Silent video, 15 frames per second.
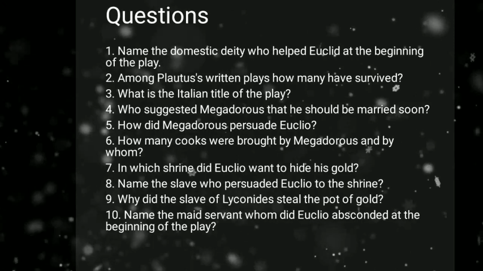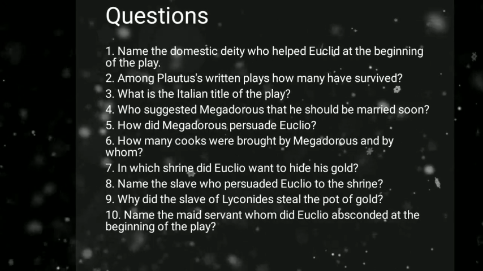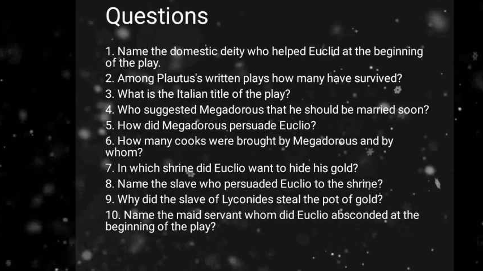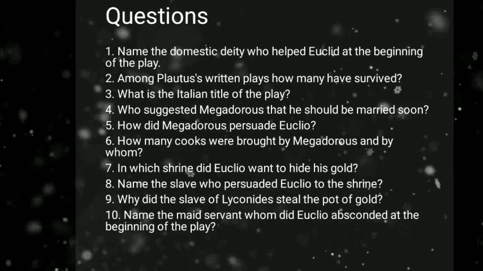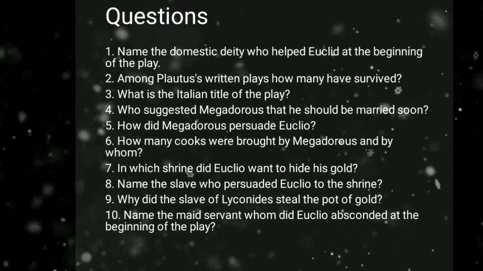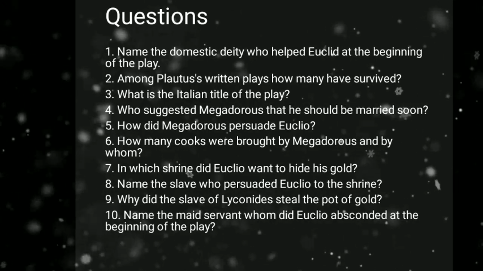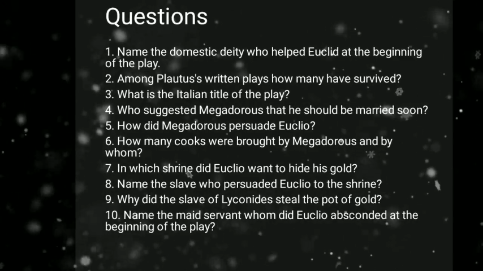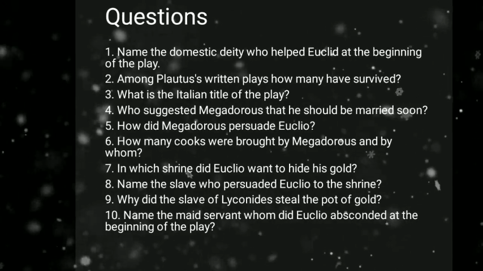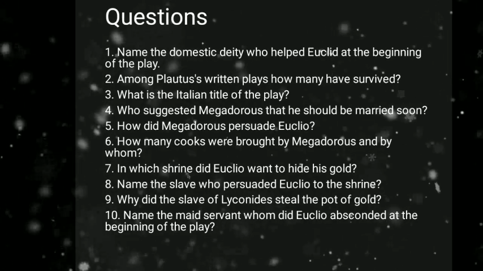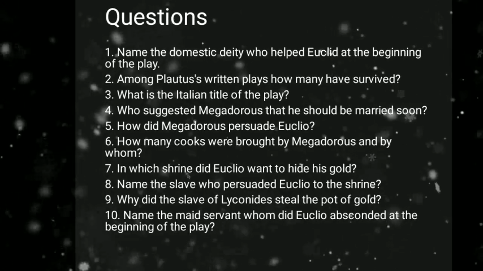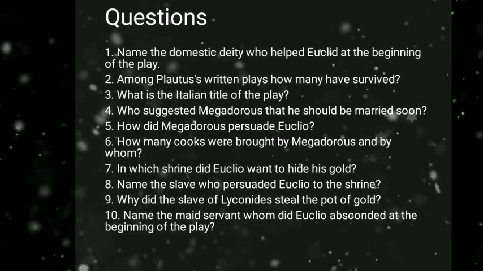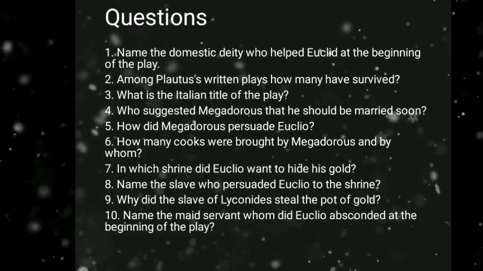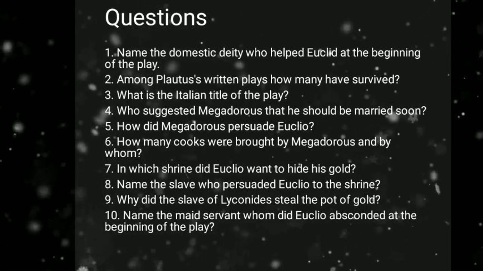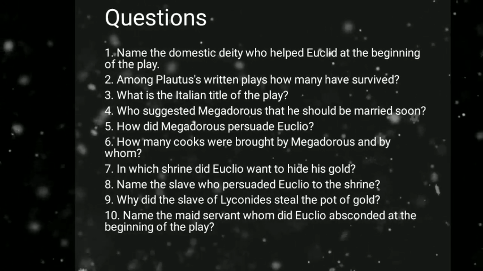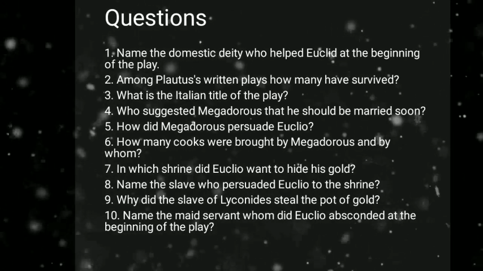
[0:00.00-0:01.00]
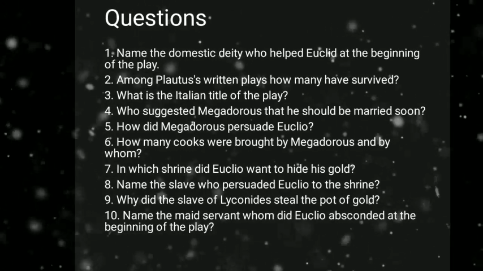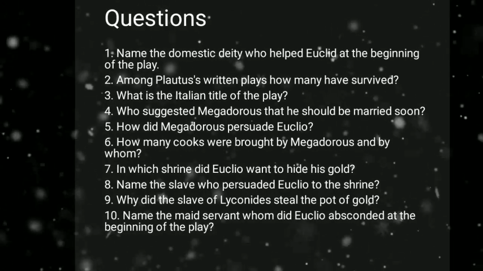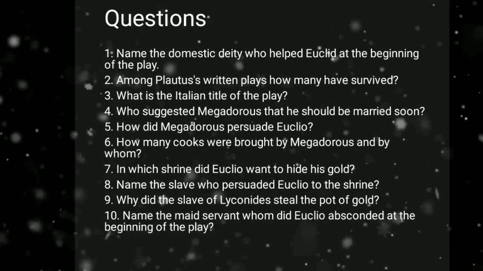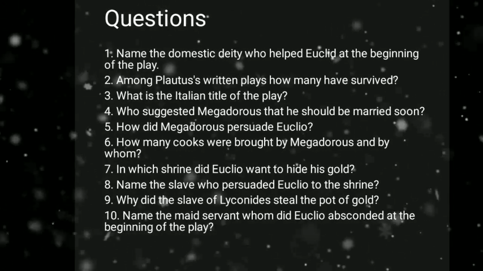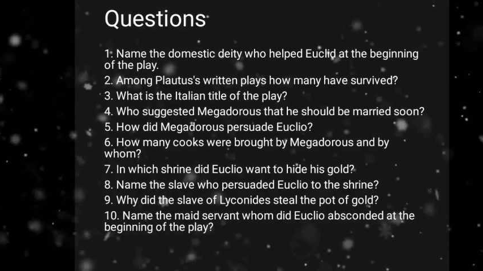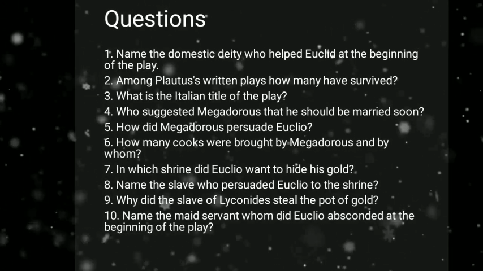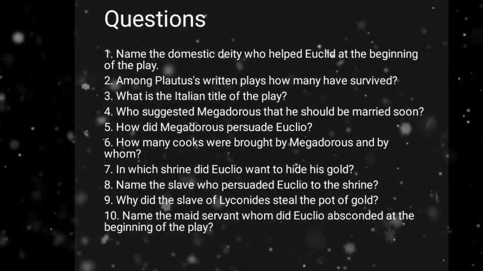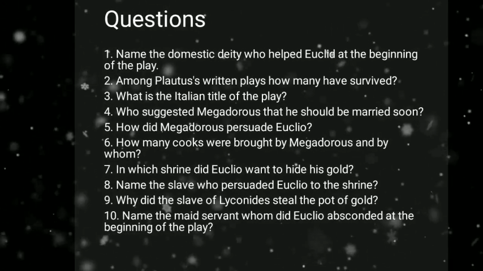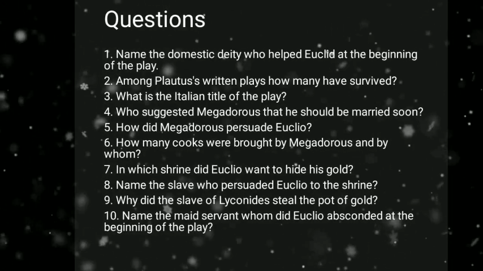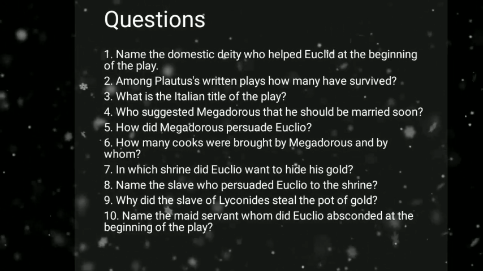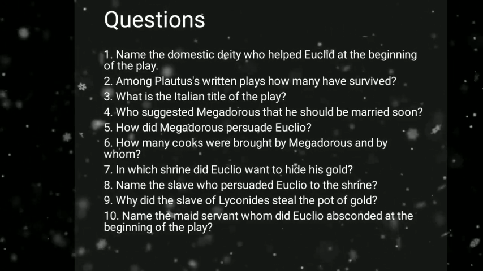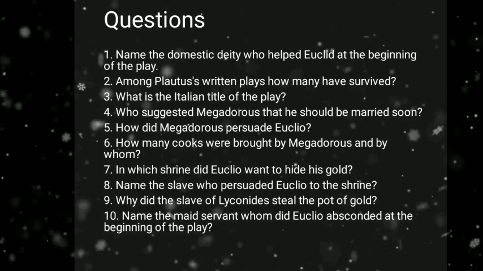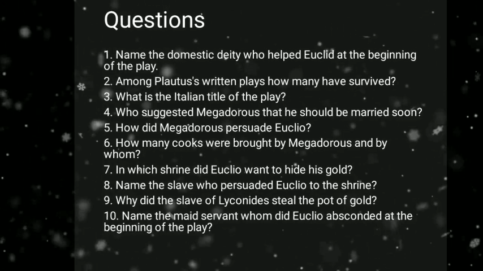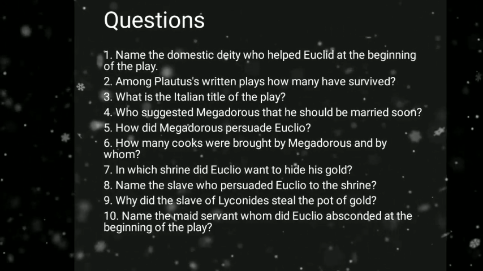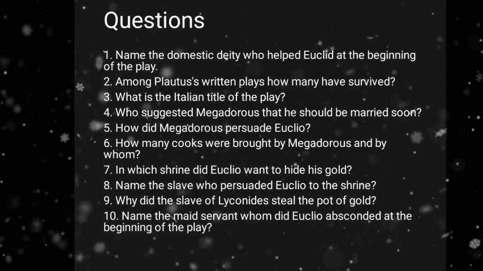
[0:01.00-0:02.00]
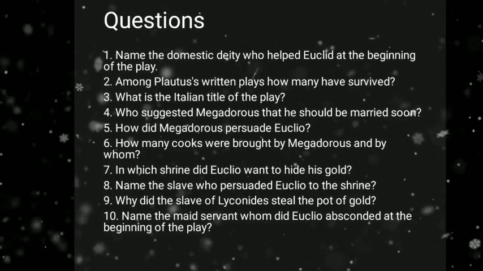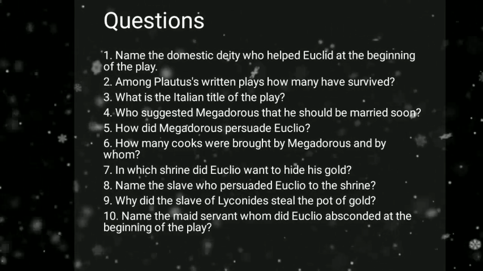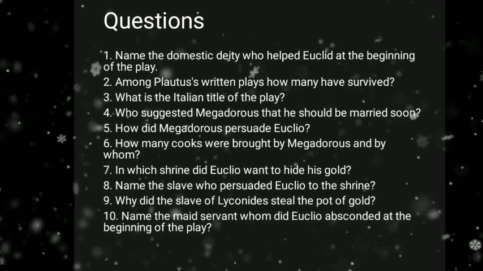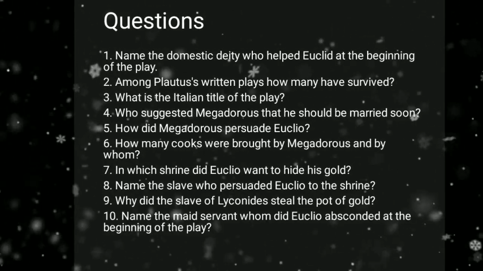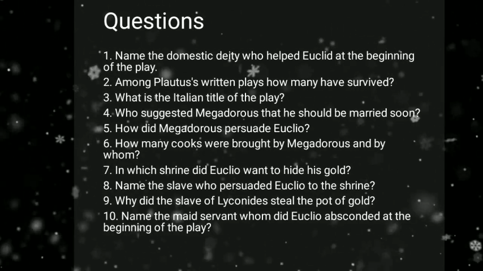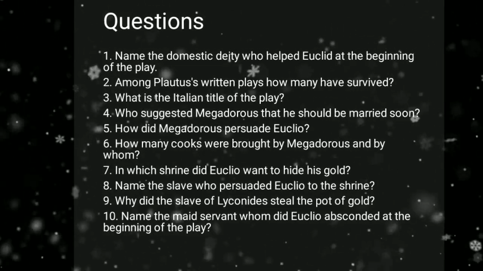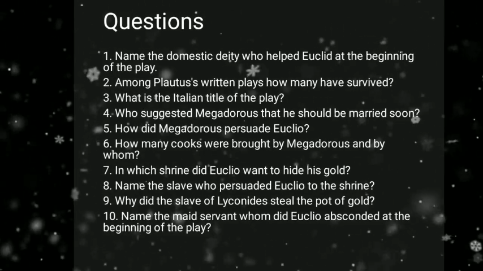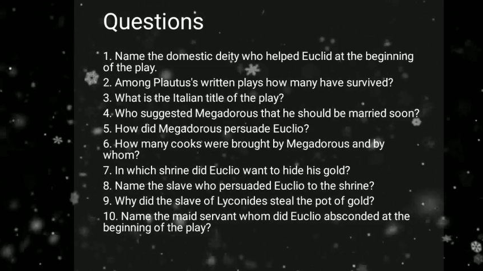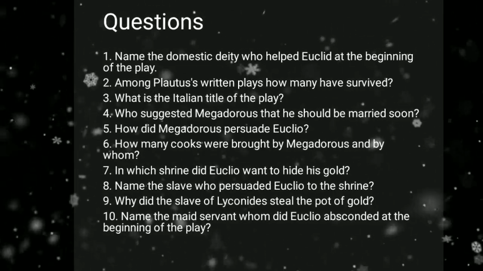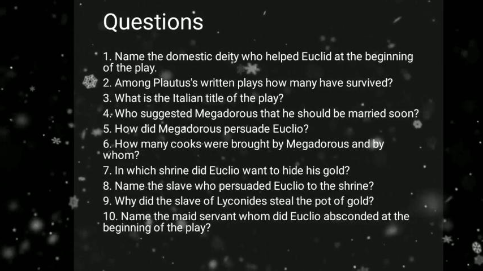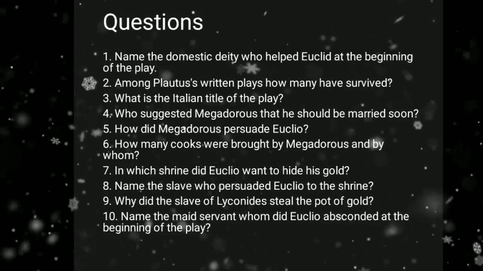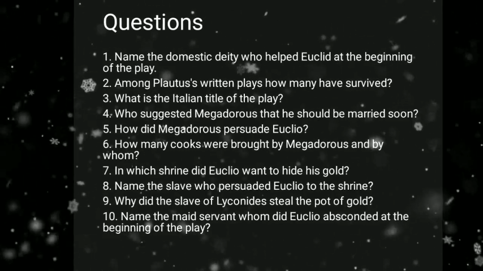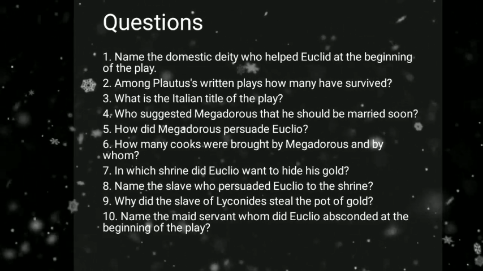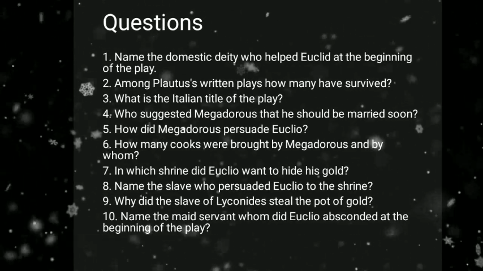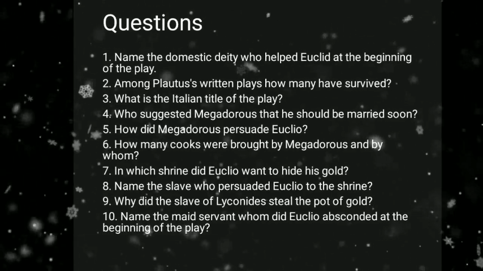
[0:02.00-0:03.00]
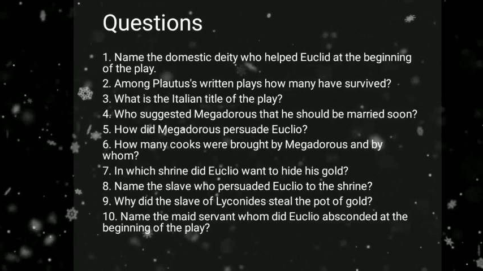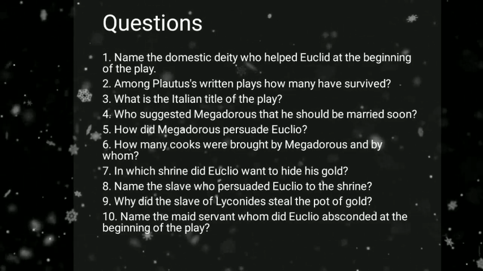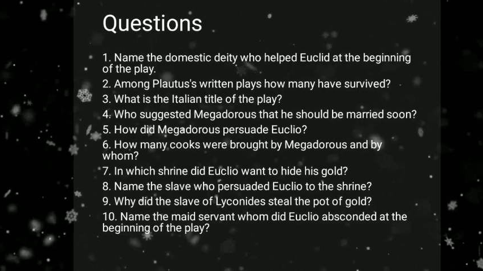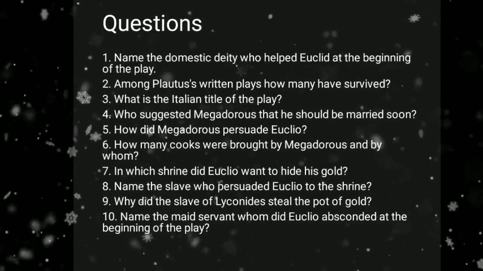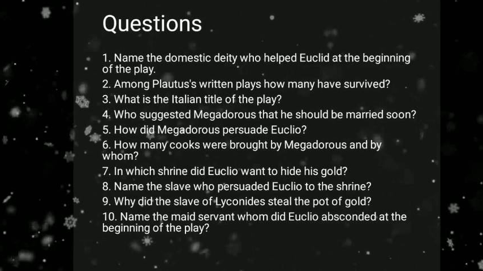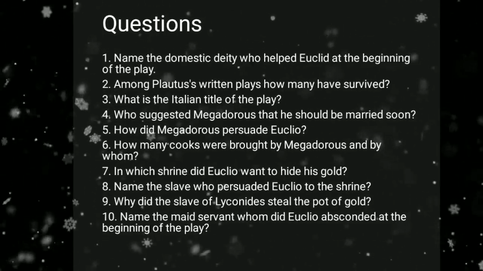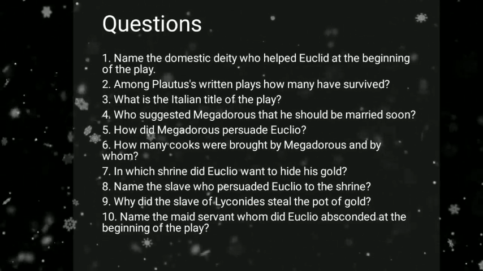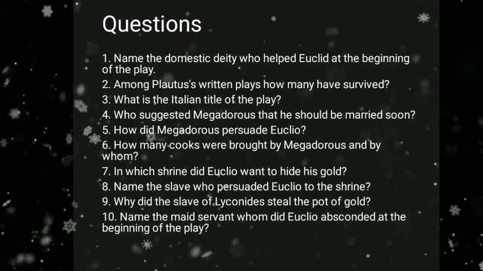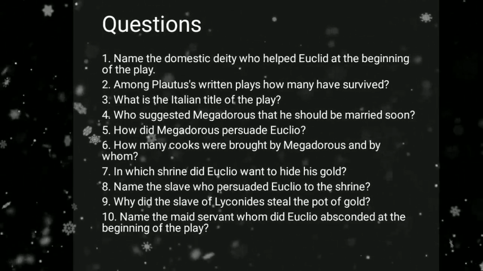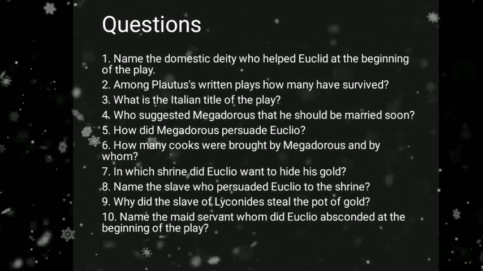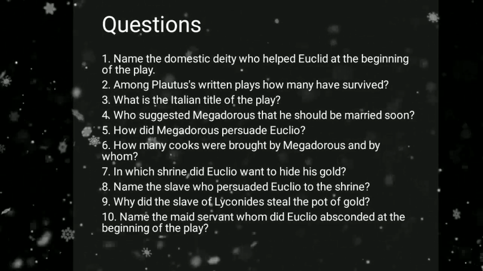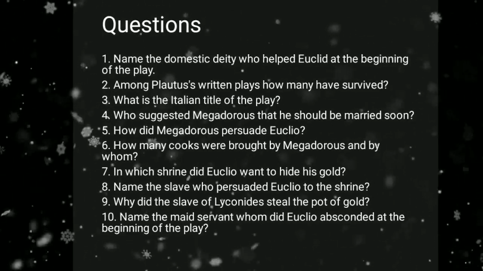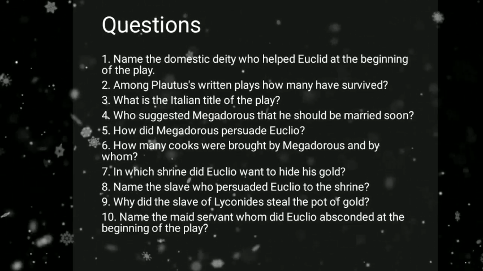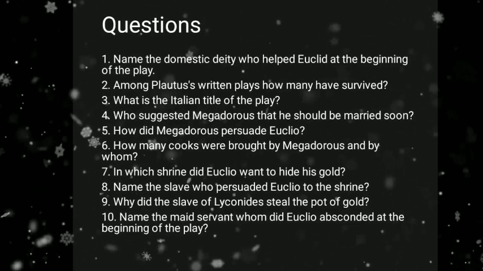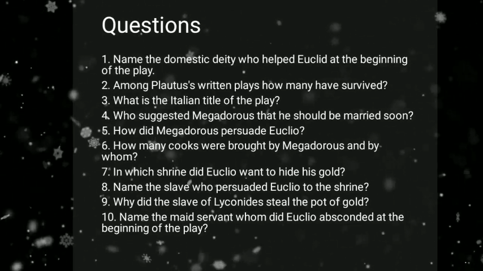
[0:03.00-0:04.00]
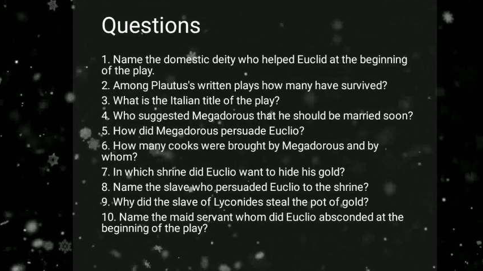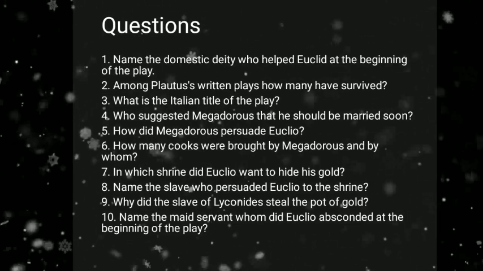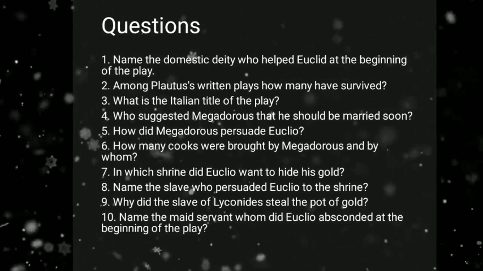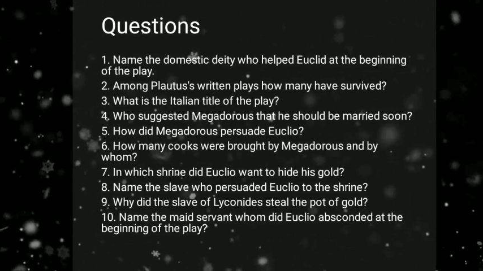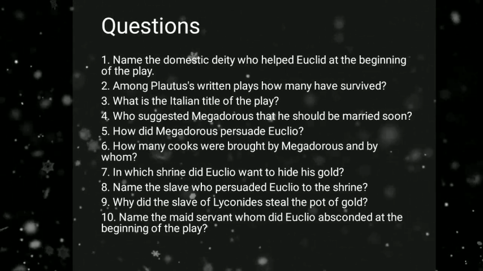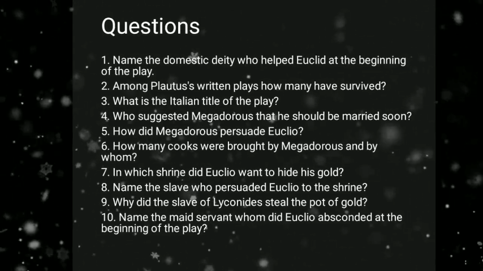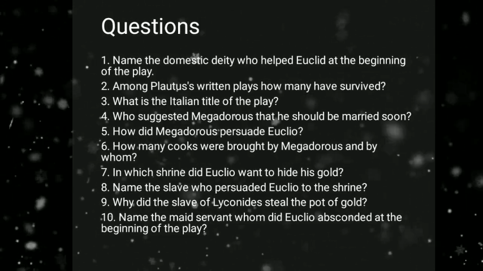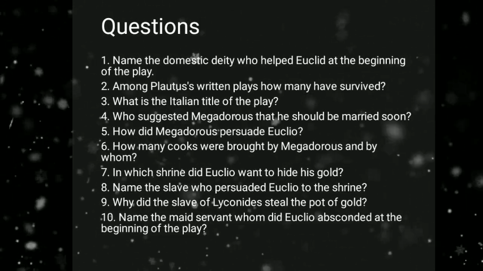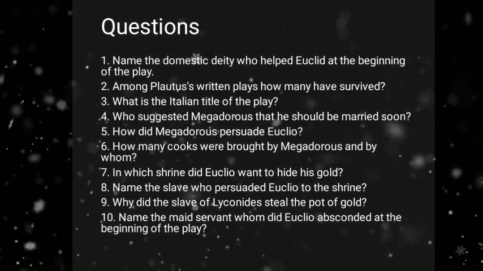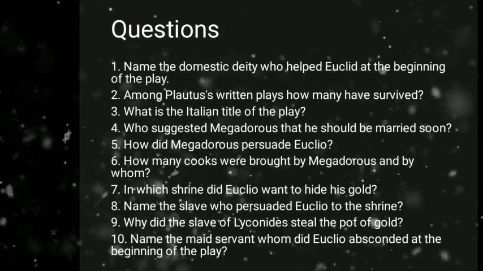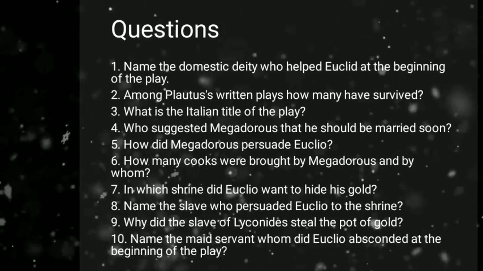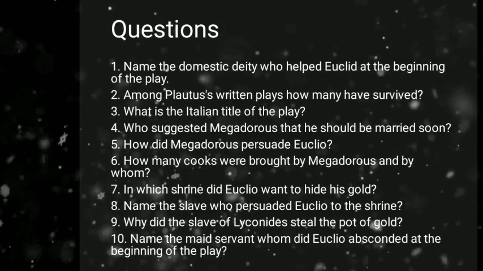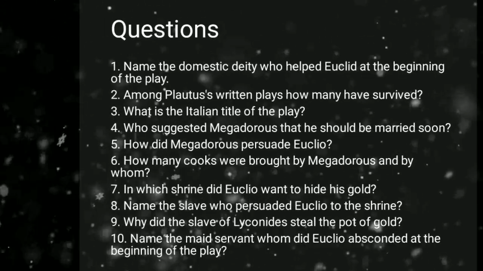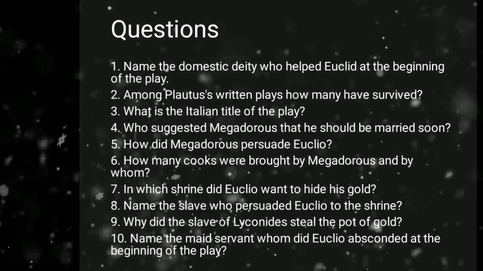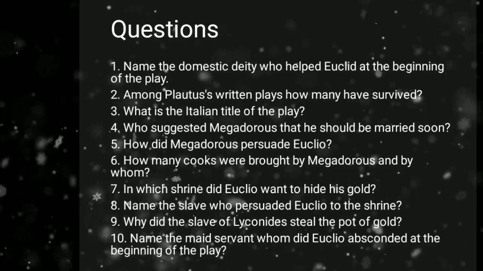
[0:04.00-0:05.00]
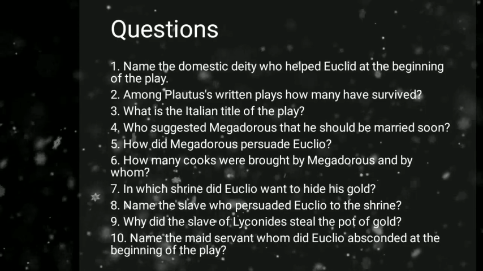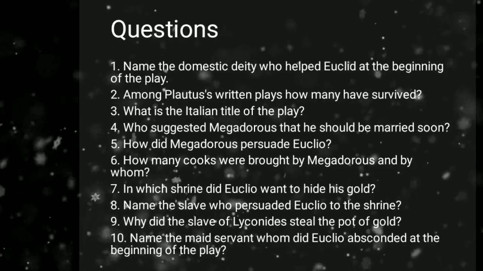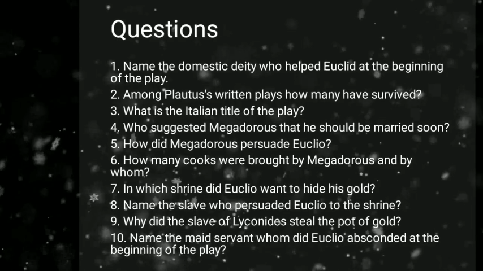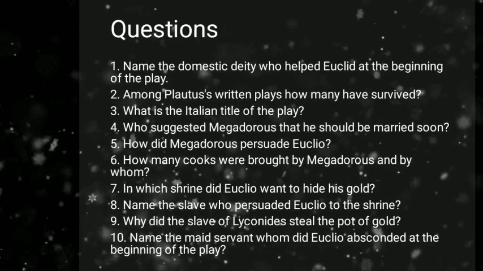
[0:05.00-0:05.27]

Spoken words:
Nobody's mouth can be seen.